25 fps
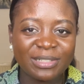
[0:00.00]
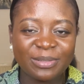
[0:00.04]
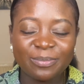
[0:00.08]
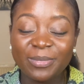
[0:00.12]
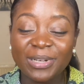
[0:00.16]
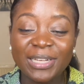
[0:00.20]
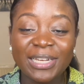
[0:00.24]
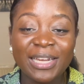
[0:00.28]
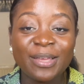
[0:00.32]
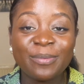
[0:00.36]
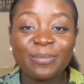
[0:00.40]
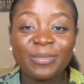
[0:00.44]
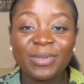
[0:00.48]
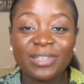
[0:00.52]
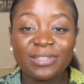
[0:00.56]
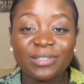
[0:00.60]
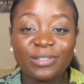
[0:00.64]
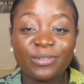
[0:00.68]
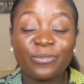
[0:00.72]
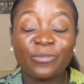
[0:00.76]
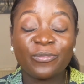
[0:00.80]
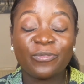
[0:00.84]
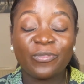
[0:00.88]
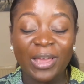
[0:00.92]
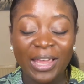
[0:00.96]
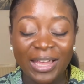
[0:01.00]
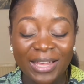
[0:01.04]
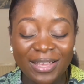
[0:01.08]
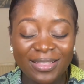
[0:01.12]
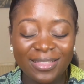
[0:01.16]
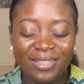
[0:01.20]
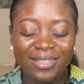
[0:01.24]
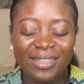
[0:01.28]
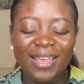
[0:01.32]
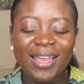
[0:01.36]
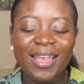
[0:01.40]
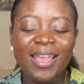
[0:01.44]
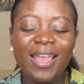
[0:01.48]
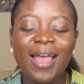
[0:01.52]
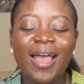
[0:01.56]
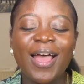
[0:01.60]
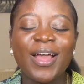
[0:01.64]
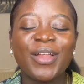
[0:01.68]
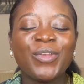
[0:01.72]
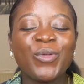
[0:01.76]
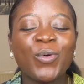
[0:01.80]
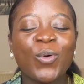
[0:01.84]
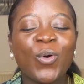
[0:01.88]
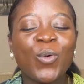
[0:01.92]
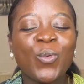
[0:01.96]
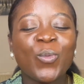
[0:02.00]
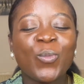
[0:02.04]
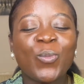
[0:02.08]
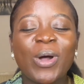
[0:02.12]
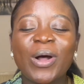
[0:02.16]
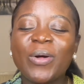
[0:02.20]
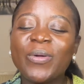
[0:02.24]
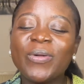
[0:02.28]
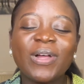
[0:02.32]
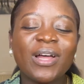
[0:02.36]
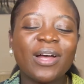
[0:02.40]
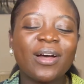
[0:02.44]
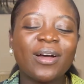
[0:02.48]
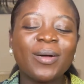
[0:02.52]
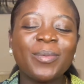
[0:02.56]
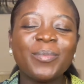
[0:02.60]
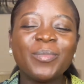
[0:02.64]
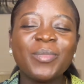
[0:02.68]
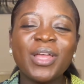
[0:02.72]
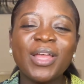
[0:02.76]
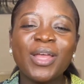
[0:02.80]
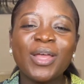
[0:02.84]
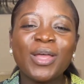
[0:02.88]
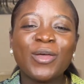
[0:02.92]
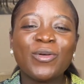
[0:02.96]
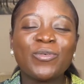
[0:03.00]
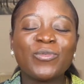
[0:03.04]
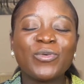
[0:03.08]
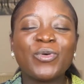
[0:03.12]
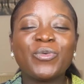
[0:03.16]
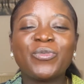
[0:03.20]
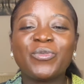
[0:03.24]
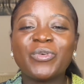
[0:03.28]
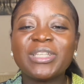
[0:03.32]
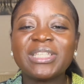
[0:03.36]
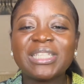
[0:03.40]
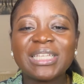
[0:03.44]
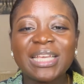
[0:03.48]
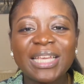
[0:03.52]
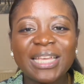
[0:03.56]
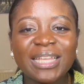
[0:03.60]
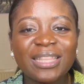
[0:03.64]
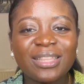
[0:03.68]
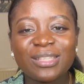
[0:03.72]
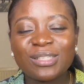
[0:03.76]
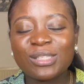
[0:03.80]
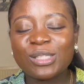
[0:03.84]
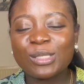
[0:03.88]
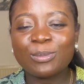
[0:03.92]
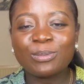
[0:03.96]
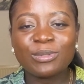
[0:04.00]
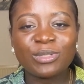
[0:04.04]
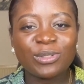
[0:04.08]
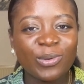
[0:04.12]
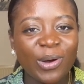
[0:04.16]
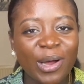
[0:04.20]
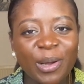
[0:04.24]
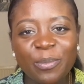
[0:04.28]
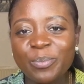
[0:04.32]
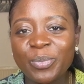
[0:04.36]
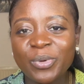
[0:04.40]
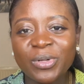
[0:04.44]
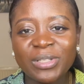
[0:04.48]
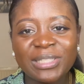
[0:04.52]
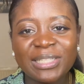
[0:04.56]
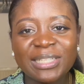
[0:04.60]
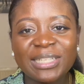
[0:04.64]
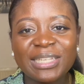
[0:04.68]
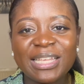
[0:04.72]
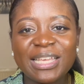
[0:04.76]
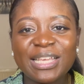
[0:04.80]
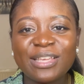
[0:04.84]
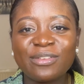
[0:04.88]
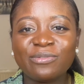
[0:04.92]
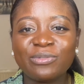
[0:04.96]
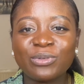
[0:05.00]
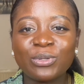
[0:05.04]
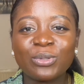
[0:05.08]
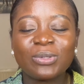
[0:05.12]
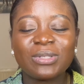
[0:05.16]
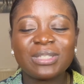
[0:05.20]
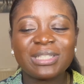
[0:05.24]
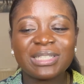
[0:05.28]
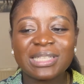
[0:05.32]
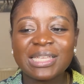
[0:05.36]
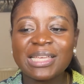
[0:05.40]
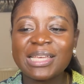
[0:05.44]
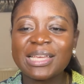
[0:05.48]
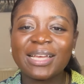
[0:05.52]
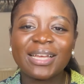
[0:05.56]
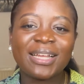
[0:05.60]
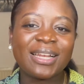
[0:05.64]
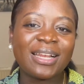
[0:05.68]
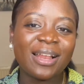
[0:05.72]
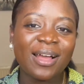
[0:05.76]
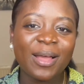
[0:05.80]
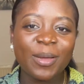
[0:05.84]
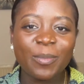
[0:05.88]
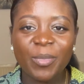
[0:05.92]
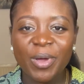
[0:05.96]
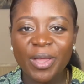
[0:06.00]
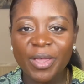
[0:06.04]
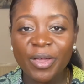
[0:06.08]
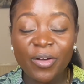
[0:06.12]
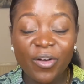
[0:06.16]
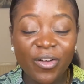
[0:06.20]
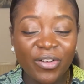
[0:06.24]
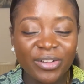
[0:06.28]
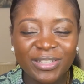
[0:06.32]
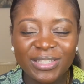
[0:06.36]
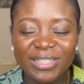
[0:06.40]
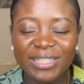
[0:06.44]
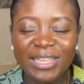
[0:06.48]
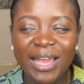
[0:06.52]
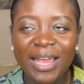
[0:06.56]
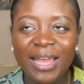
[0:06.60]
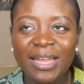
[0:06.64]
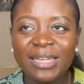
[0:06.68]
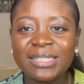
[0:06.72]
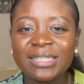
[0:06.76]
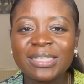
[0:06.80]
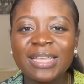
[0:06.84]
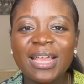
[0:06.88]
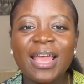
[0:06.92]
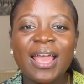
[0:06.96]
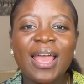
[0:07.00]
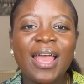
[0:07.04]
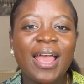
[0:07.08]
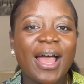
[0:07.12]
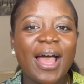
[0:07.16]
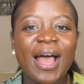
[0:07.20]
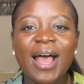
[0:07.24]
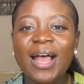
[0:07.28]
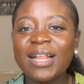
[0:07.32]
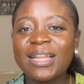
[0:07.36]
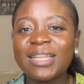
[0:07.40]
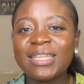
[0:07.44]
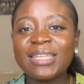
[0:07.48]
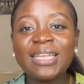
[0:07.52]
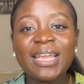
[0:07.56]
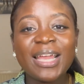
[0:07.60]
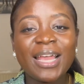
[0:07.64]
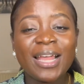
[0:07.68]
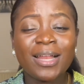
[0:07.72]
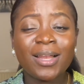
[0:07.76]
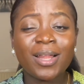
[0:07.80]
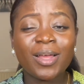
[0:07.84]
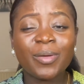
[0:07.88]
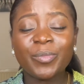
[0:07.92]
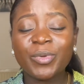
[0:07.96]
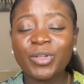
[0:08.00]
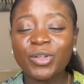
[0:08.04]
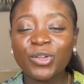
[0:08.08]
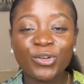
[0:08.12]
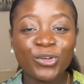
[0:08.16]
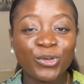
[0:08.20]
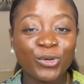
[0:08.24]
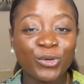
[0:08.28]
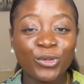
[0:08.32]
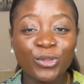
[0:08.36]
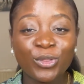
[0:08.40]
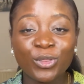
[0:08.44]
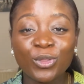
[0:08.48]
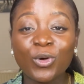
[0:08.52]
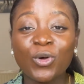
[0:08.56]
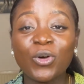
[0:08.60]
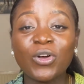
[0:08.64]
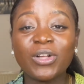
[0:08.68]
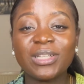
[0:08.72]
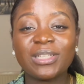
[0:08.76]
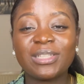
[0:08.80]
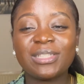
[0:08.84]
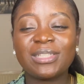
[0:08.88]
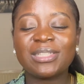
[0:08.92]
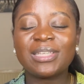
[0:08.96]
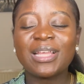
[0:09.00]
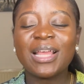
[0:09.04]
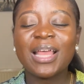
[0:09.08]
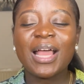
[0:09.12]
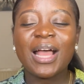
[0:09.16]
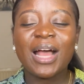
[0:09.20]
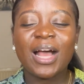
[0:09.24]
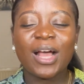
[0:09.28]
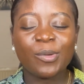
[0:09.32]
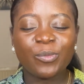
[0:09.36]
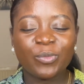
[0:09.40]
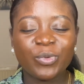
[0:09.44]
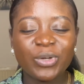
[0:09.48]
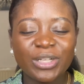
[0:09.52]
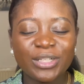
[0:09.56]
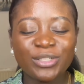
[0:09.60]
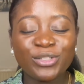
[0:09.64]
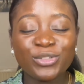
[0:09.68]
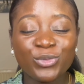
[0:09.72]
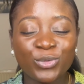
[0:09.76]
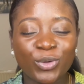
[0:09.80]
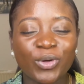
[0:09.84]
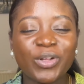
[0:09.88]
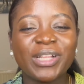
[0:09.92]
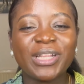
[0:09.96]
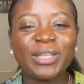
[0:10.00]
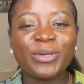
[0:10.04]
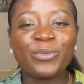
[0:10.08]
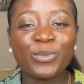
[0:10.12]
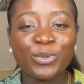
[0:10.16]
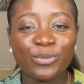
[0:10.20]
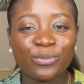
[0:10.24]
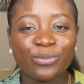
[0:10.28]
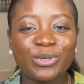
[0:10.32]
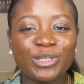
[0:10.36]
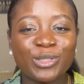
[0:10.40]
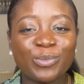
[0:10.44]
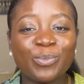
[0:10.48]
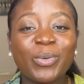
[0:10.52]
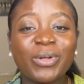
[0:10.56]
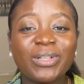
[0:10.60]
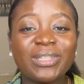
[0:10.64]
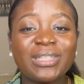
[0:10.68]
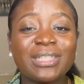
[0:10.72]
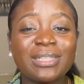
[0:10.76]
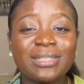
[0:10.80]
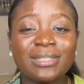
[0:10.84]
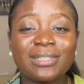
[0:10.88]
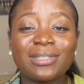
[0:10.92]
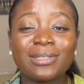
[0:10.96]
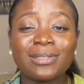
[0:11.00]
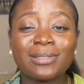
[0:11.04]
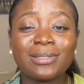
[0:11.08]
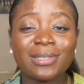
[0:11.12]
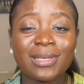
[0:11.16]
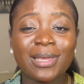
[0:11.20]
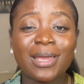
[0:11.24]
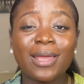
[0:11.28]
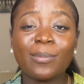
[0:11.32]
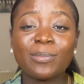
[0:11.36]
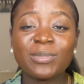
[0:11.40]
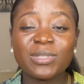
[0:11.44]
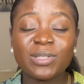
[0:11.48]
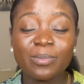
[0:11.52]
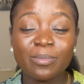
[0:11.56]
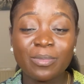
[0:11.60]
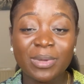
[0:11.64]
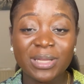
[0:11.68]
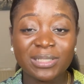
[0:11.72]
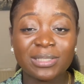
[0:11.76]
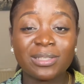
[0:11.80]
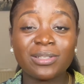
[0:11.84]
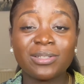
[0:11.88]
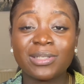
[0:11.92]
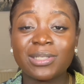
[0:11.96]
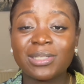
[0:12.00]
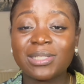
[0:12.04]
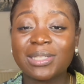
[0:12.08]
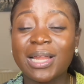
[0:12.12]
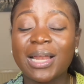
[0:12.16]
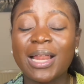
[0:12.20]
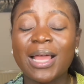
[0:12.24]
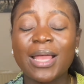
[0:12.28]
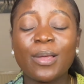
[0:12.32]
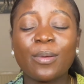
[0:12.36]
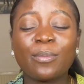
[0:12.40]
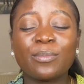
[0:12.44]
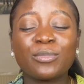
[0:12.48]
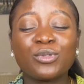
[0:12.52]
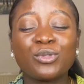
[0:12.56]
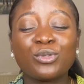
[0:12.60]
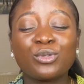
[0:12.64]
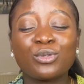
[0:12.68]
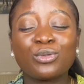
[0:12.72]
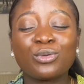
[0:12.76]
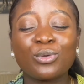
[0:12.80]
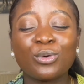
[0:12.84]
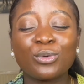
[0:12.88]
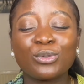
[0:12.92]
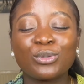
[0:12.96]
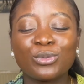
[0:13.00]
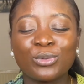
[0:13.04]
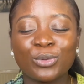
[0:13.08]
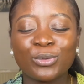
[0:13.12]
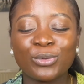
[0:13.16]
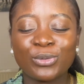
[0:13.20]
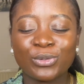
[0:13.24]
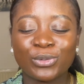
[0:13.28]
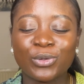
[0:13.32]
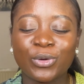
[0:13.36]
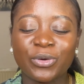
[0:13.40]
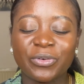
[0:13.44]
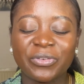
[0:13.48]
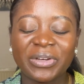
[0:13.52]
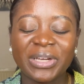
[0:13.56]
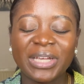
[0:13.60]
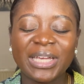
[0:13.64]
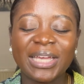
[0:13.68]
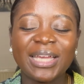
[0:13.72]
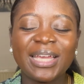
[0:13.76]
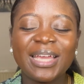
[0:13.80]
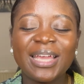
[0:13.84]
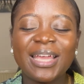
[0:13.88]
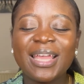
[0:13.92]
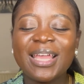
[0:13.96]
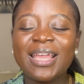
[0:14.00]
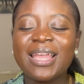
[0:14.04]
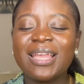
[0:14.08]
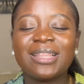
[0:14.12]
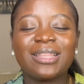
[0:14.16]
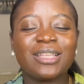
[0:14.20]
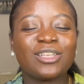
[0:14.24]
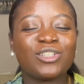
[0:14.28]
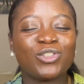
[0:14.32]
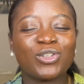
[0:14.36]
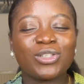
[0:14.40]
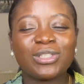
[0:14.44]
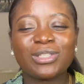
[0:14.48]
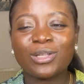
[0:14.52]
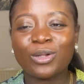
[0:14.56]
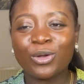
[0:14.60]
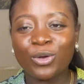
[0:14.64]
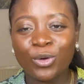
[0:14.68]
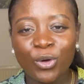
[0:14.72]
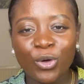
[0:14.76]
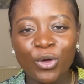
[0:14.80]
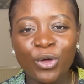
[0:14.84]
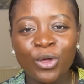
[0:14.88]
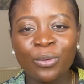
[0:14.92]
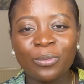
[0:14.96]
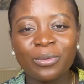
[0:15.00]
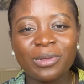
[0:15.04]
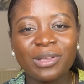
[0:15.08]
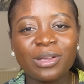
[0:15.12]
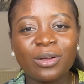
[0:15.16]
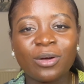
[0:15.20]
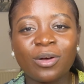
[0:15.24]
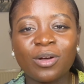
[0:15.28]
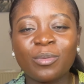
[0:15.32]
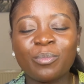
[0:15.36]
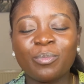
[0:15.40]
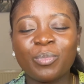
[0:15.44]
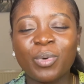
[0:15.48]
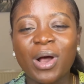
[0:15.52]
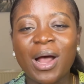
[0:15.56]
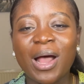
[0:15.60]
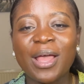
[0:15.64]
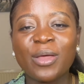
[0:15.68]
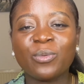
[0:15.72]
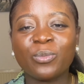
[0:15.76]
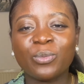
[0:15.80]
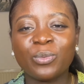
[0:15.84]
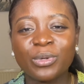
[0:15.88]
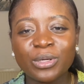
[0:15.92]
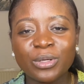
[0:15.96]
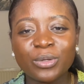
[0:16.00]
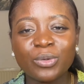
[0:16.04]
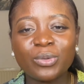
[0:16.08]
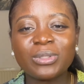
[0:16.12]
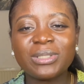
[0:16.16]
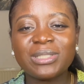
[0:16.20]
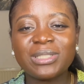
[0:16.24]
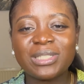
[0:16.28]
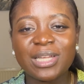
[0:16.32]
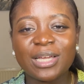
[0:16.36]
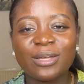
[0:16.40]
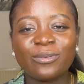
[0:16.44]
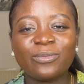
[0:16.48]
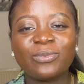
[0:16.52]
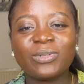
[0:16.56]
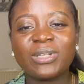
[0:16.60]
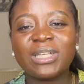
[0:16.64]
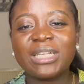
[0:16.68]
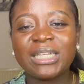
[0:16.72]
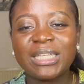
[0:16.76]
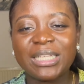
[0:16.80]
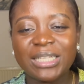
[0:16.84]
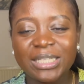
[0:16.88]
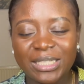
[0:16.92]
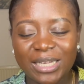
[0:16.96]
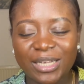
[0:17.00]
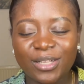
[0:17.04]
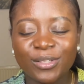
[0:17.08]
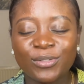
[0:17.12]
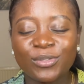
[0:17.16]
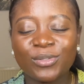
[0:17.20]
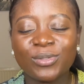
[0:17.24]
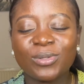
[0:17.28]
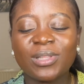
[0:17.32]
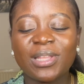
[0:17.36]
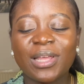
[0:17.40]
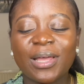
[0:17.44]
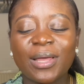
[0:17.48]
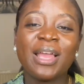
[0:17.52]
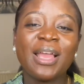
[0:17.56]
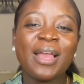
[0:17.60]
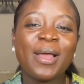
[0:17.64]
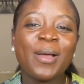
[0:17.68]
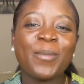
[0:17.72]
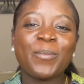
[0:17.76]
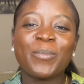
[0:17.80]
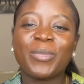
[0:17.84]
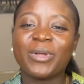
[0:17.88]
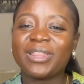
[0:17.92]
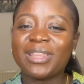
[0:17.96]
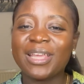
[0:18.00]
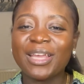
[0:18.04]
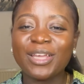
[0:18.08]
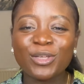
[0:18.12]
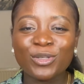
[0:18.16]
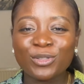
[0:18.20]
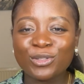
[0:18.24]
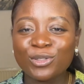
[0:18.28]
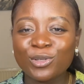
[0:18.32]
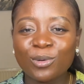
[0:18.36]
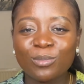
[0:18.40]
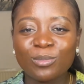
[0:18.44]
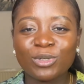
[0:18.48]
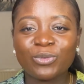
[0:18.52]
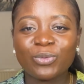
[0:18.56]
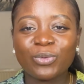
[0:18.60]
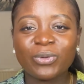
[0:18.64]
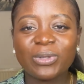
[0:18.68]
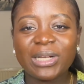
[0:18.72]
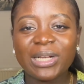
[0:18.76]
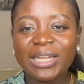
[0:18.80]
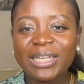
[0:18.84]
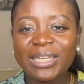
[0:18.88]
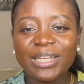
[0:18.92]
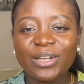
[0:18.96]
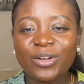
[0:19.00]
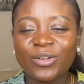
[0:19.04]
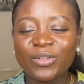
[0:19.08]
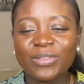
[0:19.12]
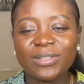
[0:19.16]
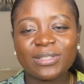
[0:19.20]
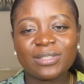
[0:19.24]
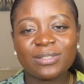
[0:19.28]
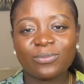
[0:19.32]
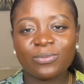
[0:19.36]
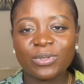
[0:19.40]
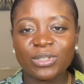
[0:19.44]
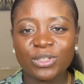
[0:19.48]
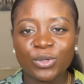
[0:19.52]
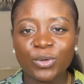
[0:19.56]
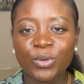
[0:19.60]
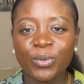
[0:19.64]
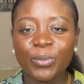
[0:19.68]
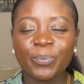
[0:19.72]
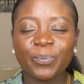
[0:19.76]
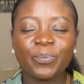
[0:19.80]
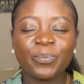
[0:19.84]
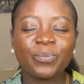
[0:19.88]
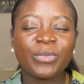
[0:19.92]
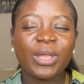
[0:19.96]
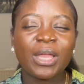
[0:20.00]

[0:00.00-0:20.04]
My name is Faith and you're welcome. Feel free to hit the subscribe button if you see and like my content, and yeah, let me know your thoughts. I'm really struggling with responding to DMs and messages and I am so sorry. There's just a lot going on, but I will definitely get to them. But thank you so much for clicking on this video.